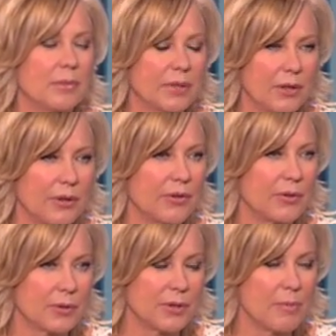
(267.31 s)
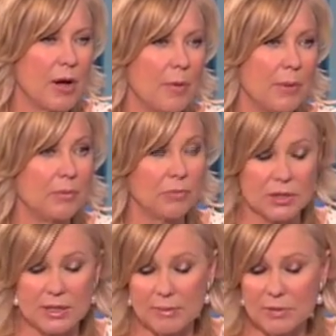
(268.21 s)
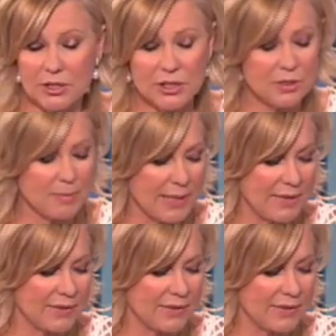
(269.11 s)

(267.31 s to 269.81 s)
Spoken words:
going through at the moment, which some suggest may